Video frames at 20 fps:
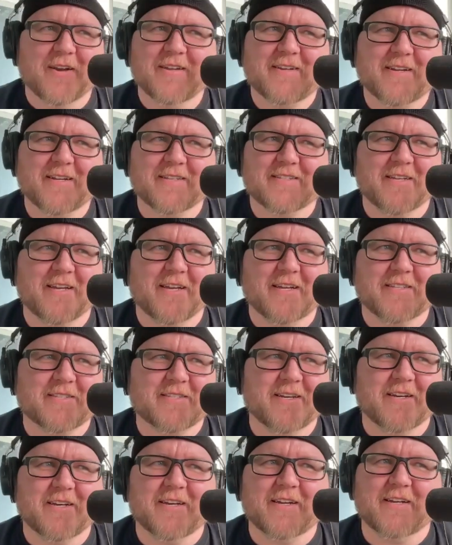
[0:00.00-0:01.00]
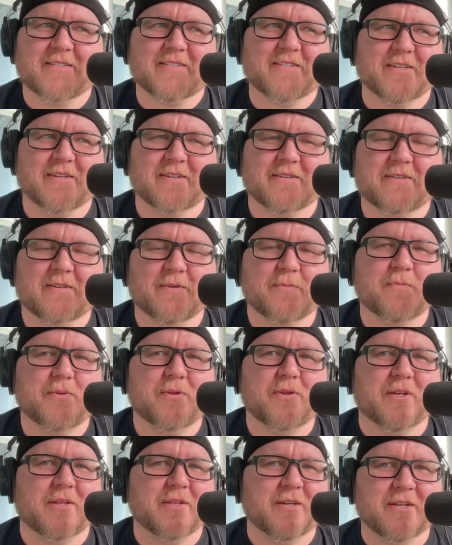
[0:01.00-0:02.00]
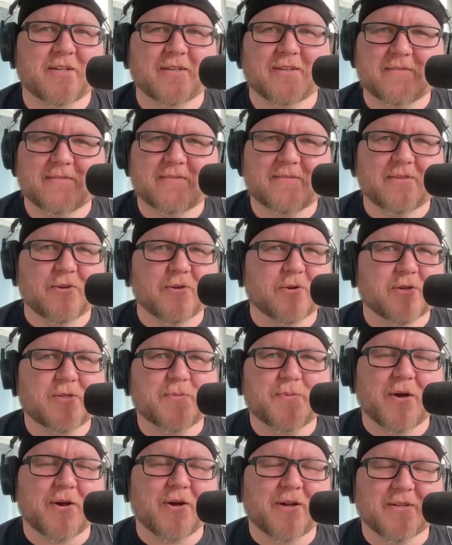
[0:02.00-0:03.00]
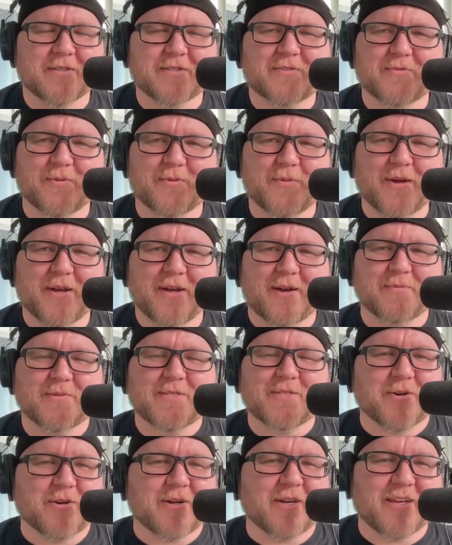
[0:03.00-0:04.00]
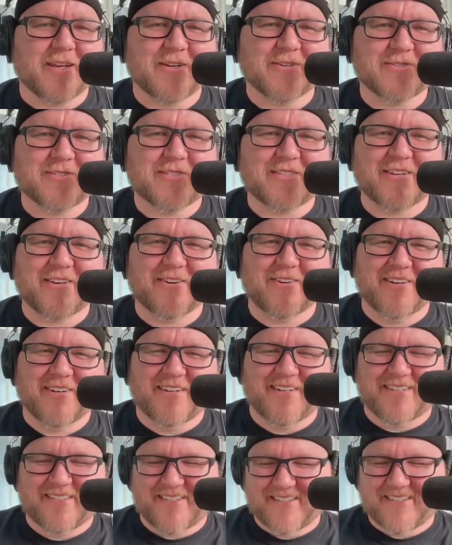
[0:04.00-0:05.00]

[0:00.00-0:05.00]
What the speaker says: It's a completely new experience for me, and I'm still getting used to it.